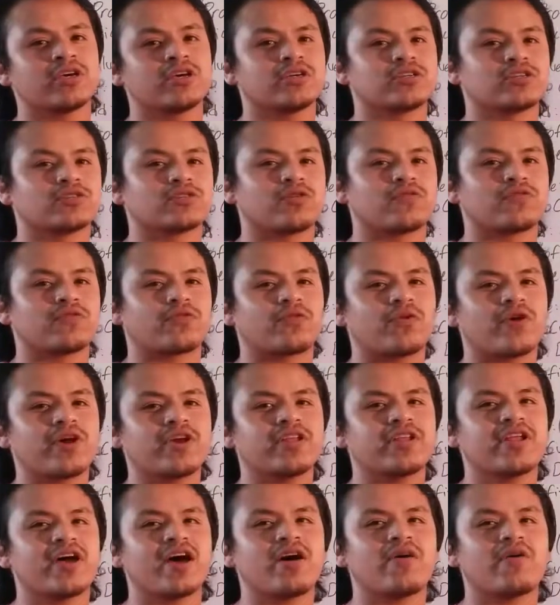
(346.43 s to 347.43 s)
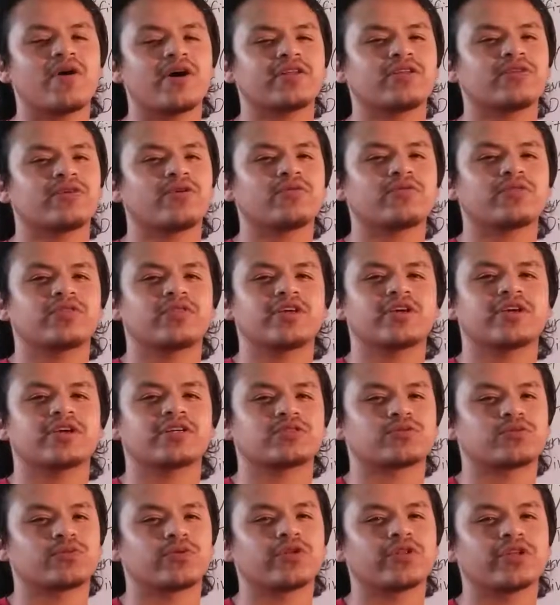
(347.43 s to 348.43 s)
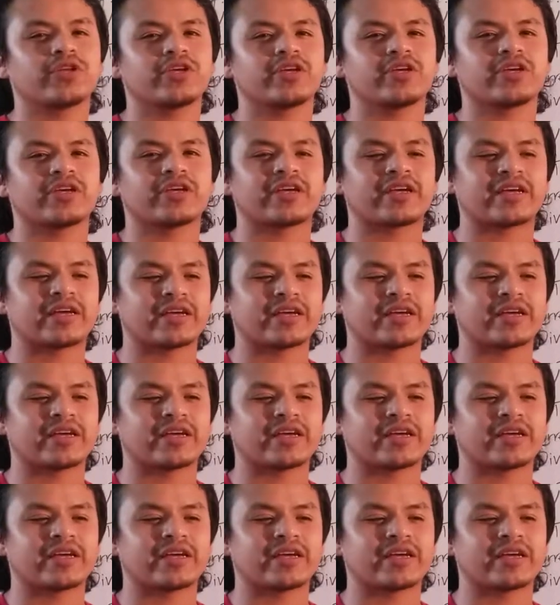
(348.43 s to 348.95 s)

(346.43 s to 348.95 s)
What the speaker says: So for right now, I don't think it's really